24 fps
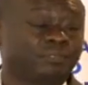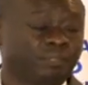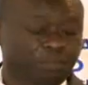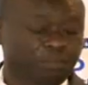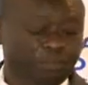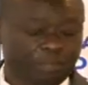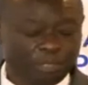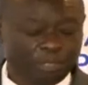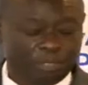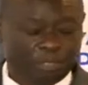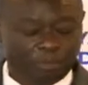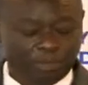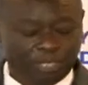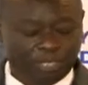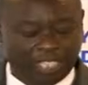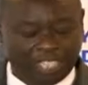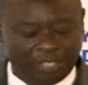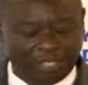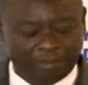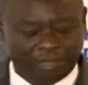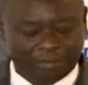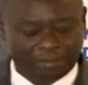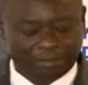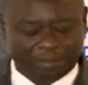If you want to
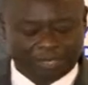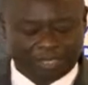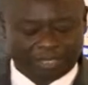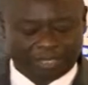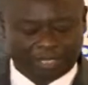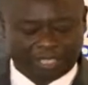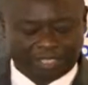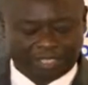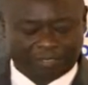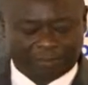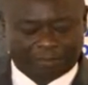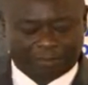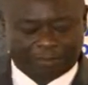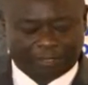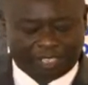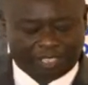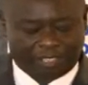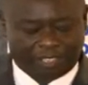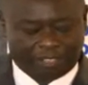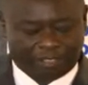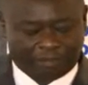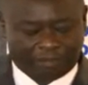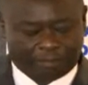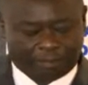become a, a
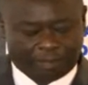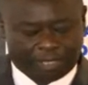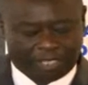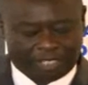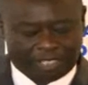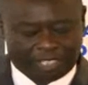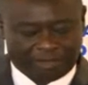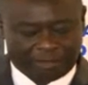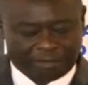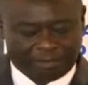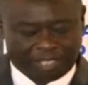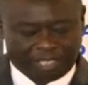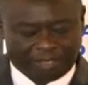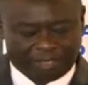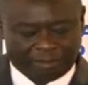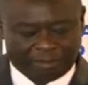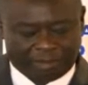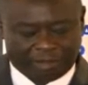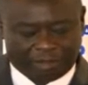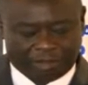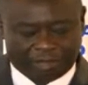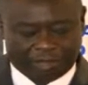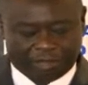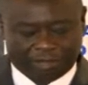friend of President
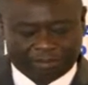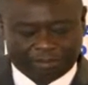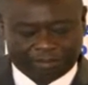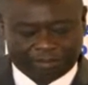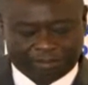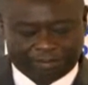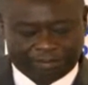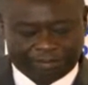William Ruto,